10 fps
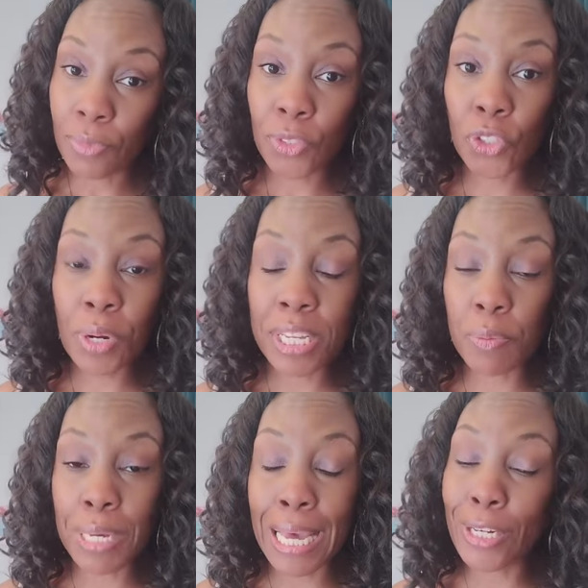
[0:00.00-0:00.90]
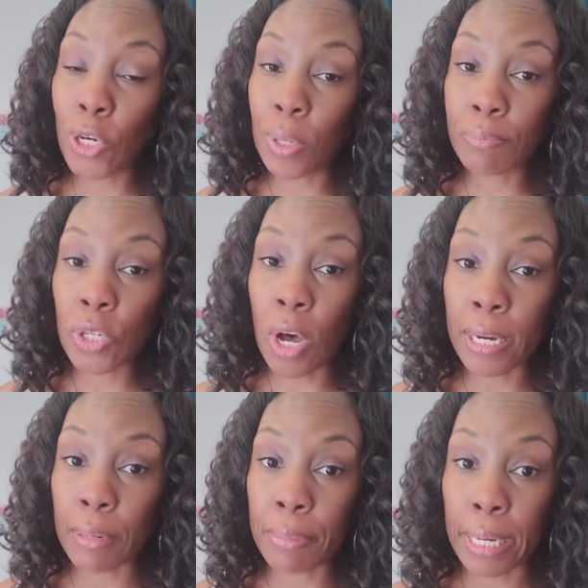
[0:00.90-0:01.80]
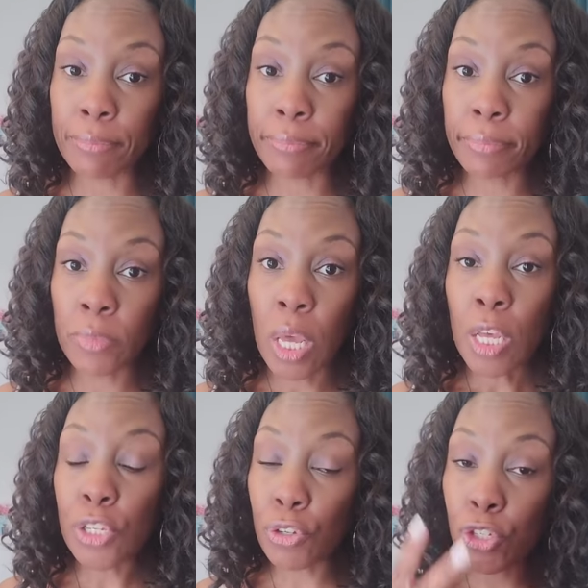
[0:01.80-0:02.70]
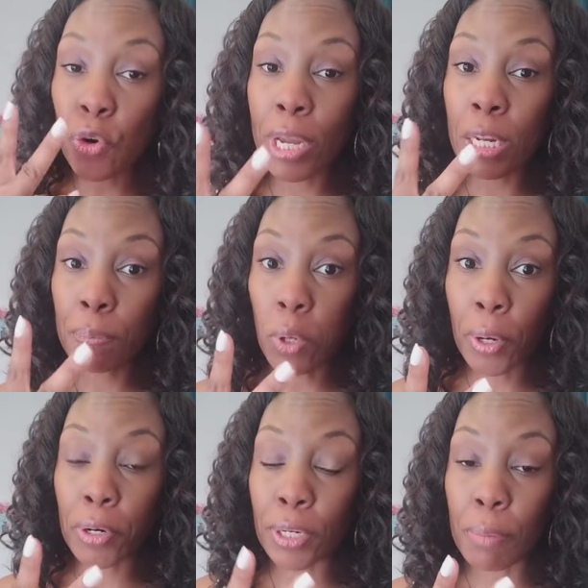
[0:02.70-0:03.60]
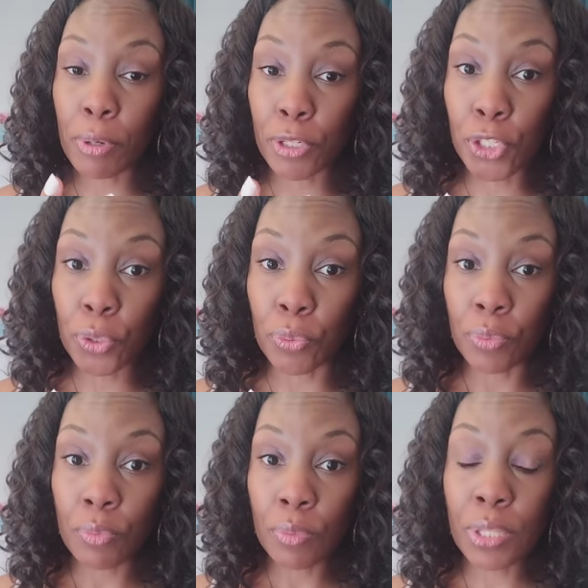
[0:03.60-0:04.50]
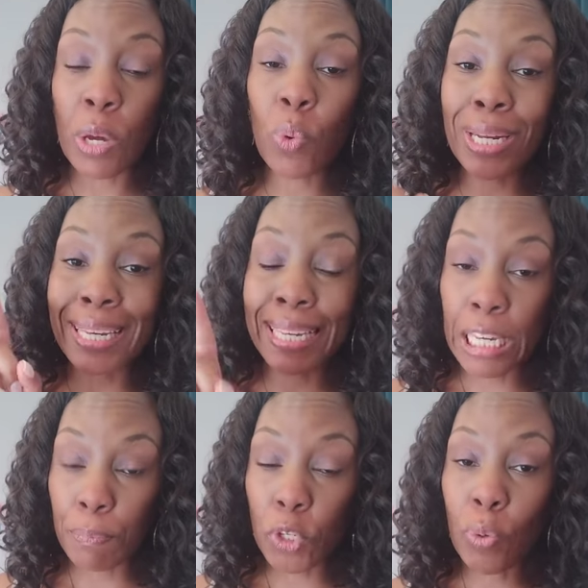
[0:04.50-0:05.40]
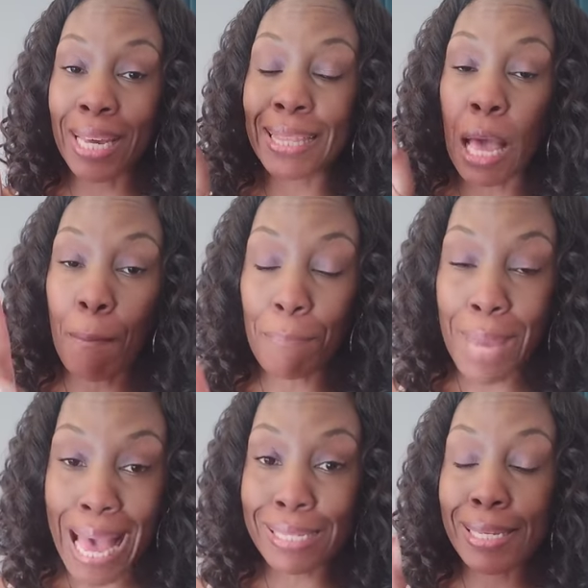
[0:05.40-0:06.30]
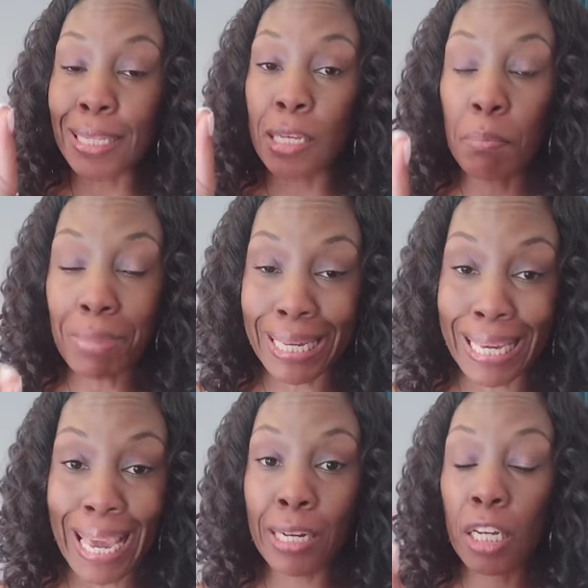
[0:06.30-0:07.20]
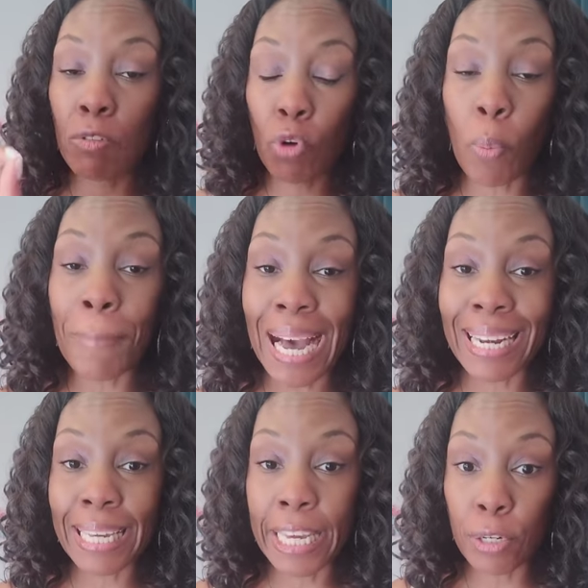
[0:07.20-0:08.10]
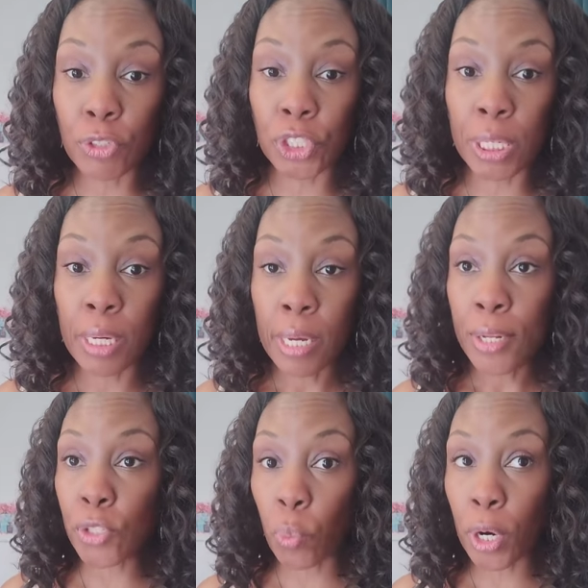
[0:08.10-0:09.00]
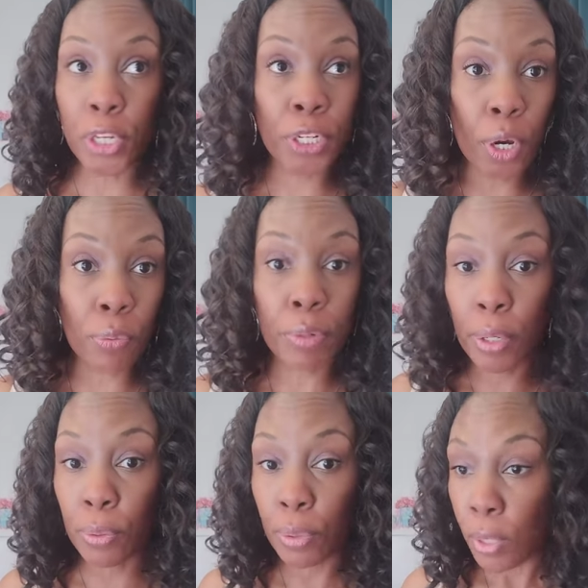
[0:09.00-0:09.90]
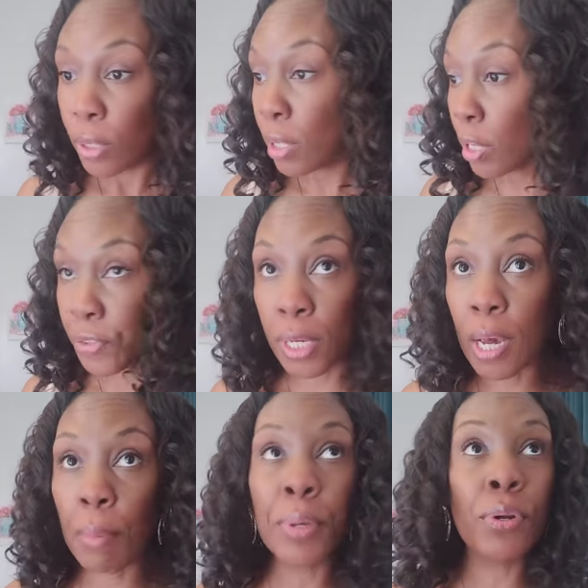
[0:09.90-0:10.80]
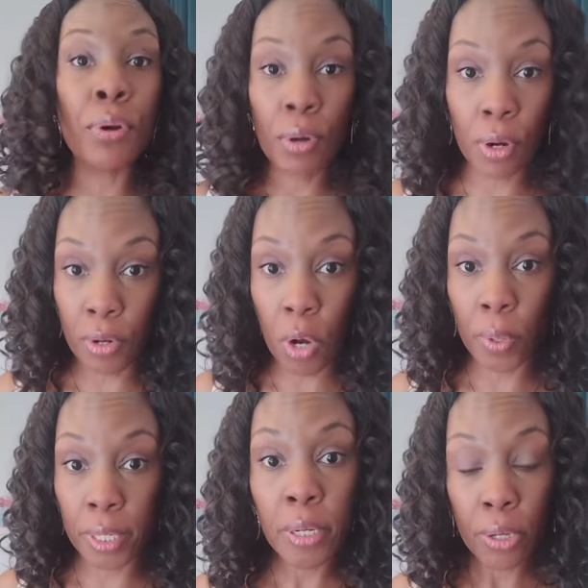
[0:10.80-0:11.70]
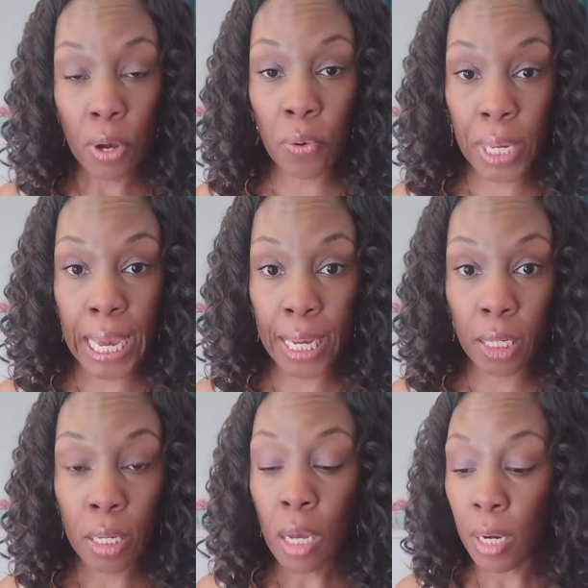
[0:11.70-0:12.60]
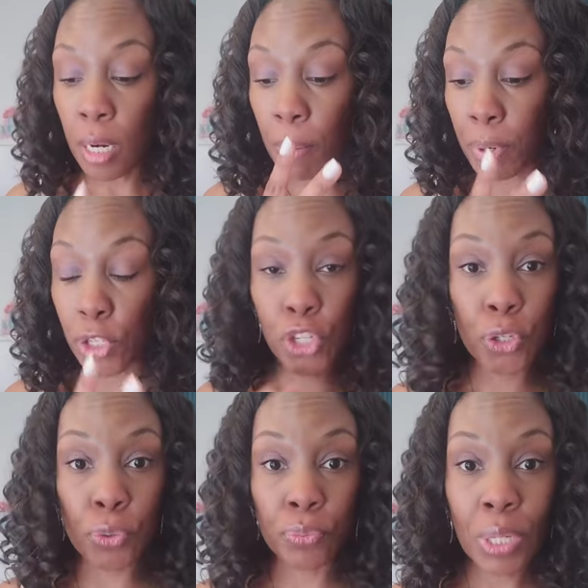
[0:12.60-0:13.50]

Trust me, I know what I'm talking about. So your employer, number two, they want to keep you in that masculine, mechanic, robotic energy to where you don't know if you're coming or going. Okay? Number two.